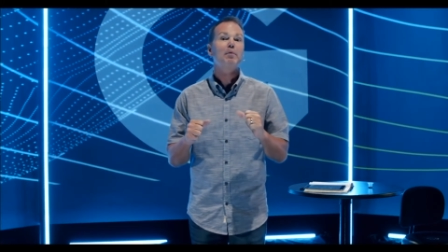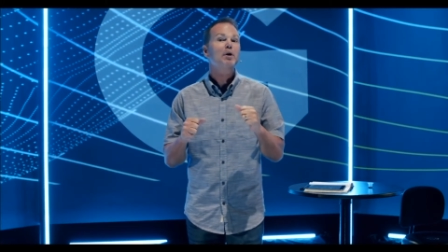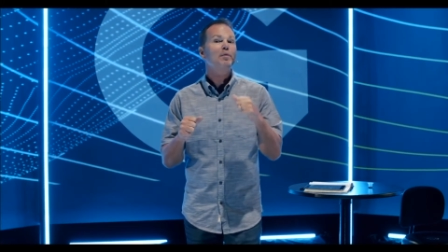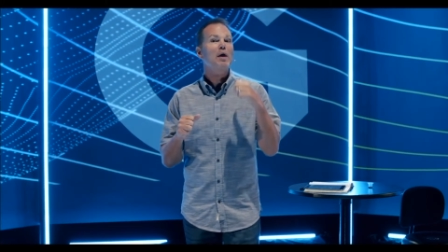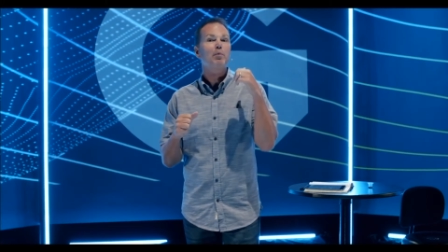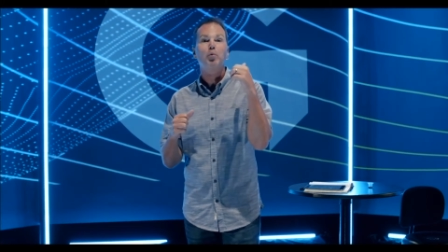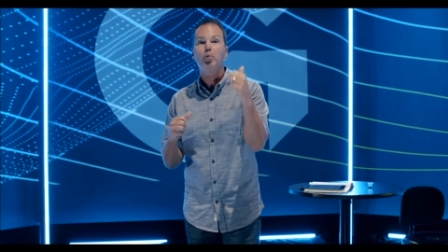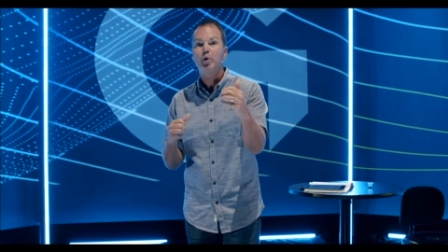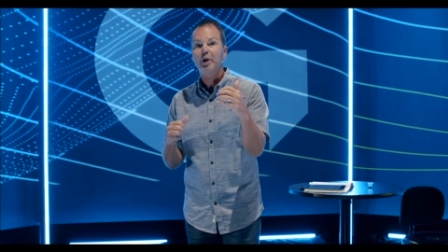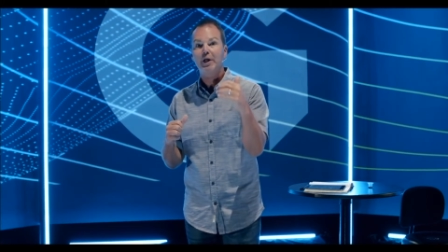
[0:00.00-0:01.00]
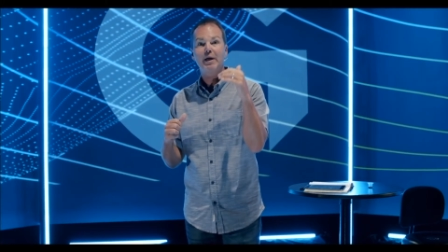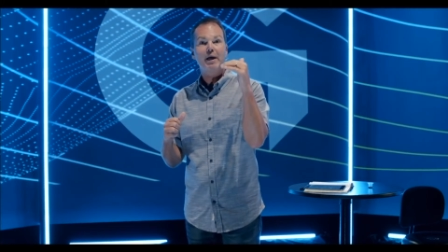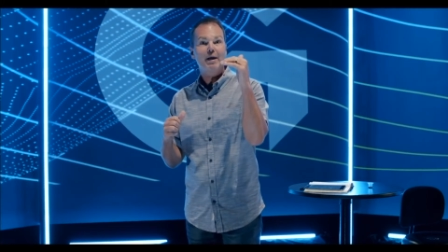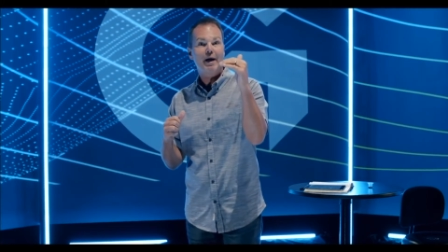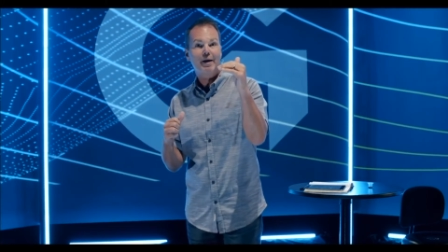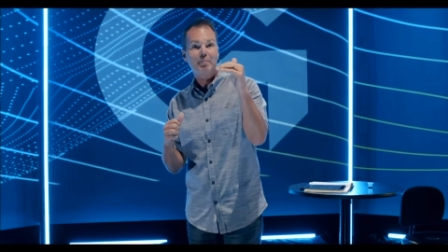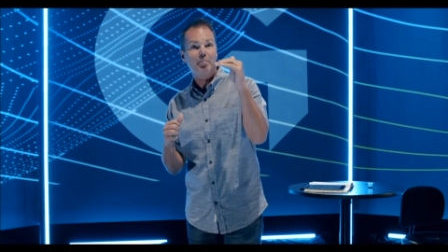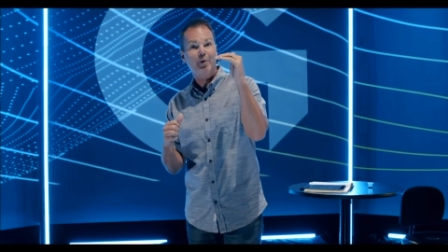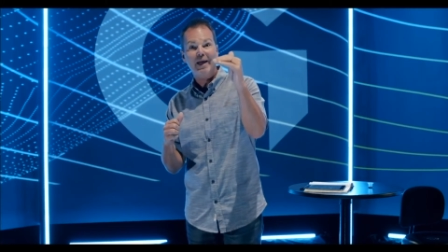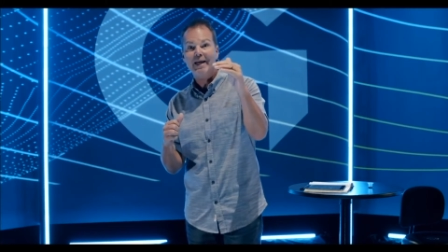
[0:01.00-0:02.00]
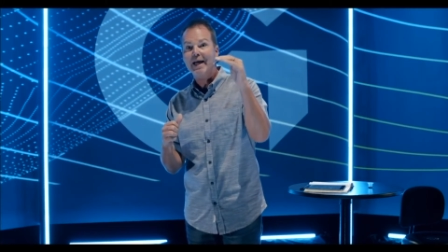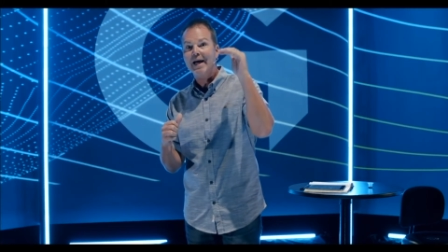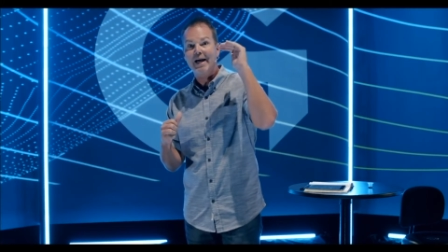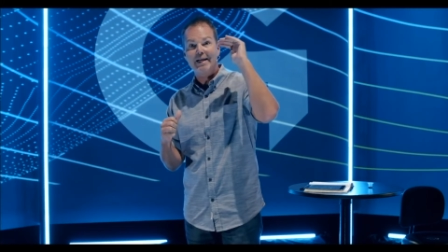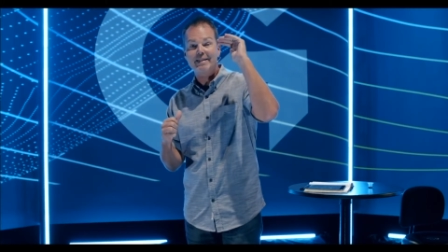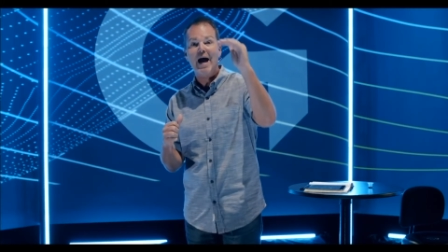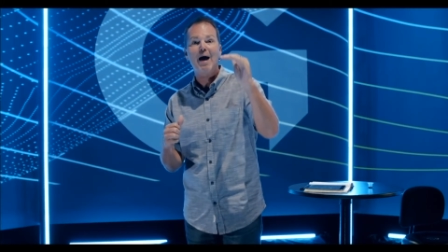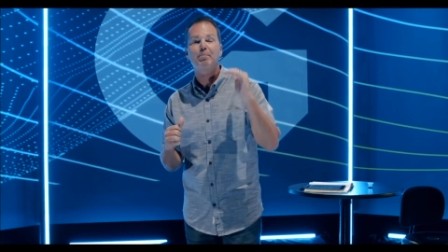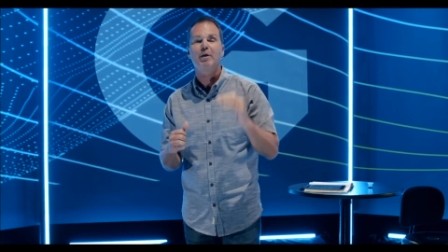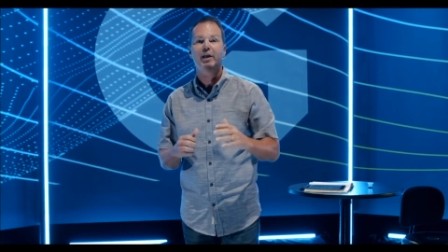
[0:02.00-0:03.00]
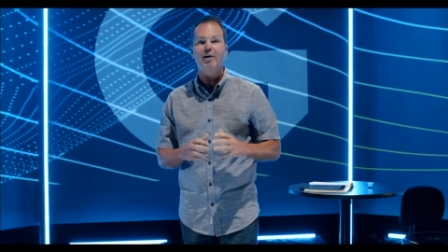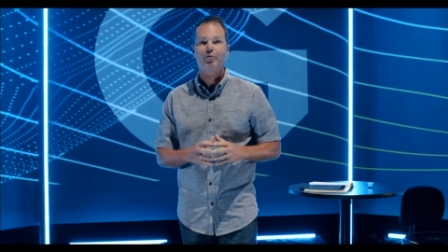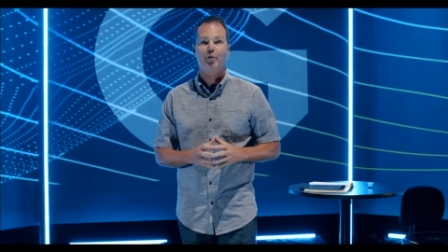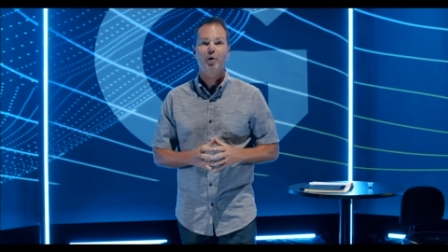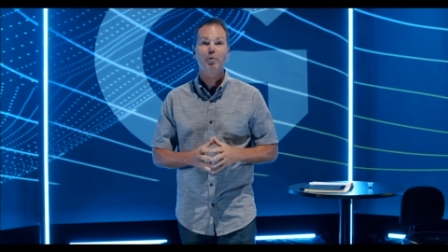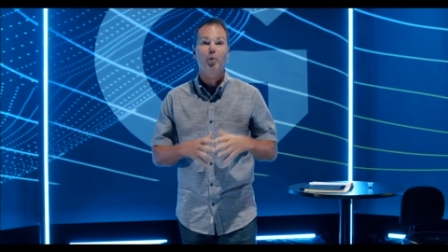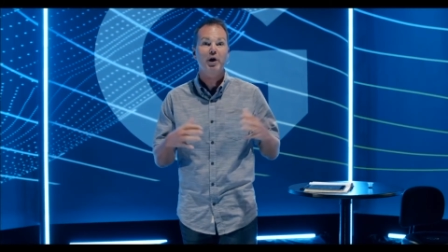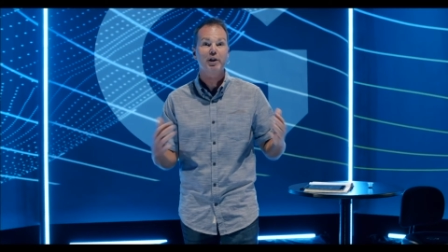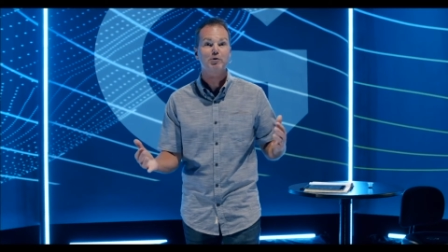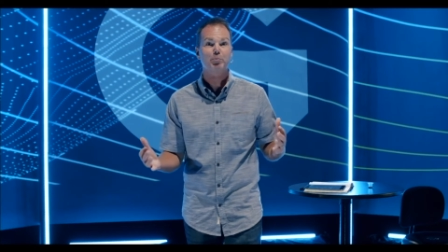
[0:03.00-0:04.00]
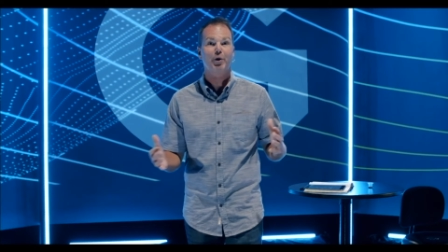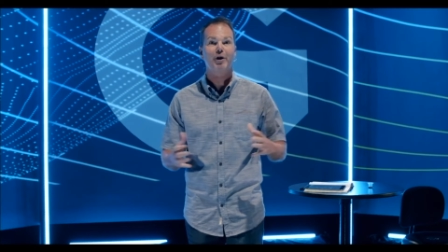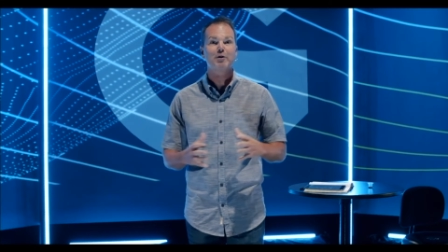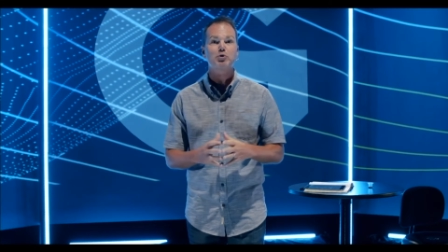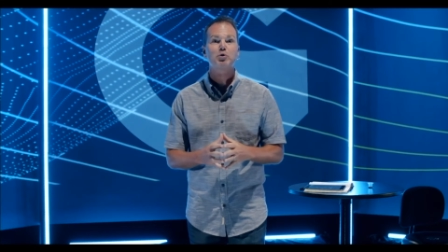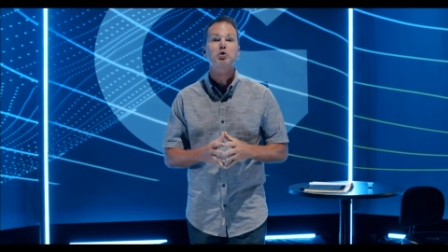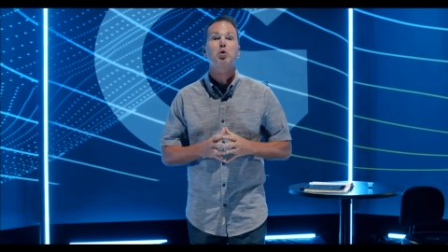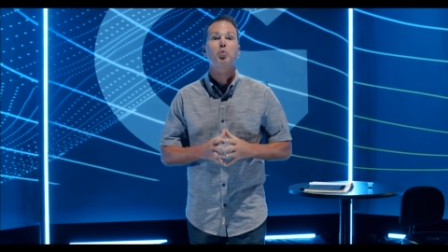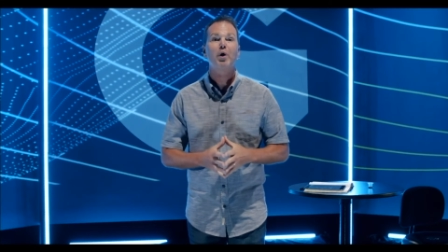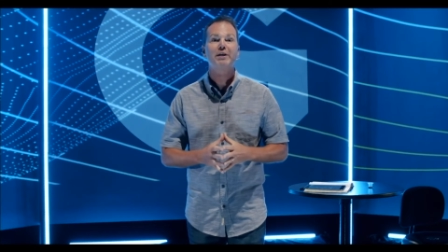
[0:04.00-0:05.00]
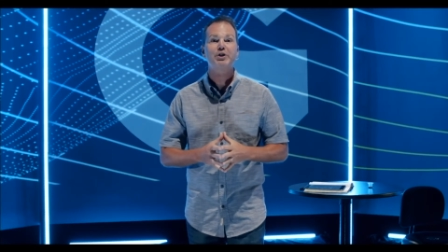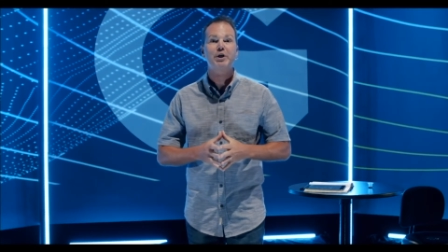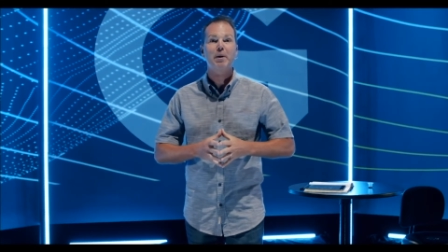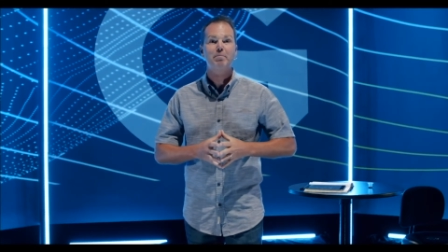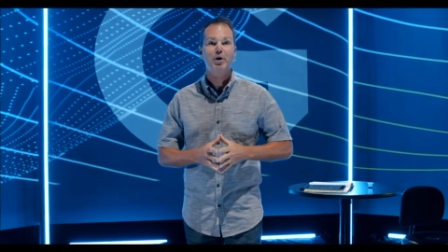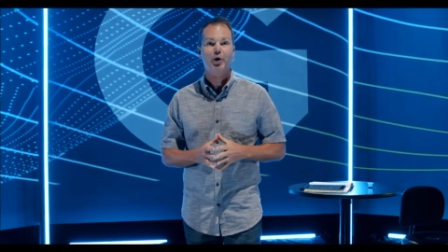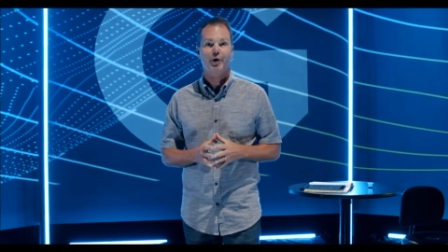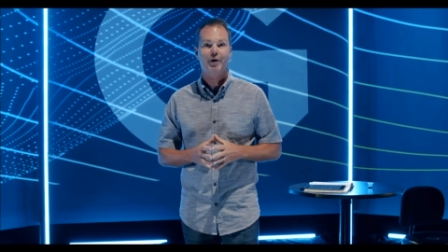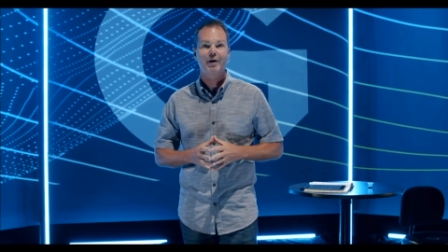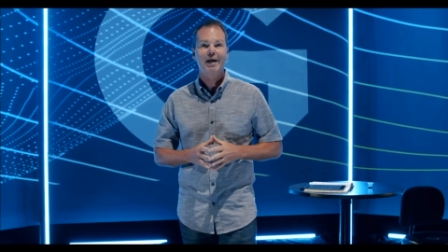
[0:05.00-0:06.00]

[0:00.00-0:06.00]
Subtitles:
they were really playing at a top level. And one of those players was Reggie Miller.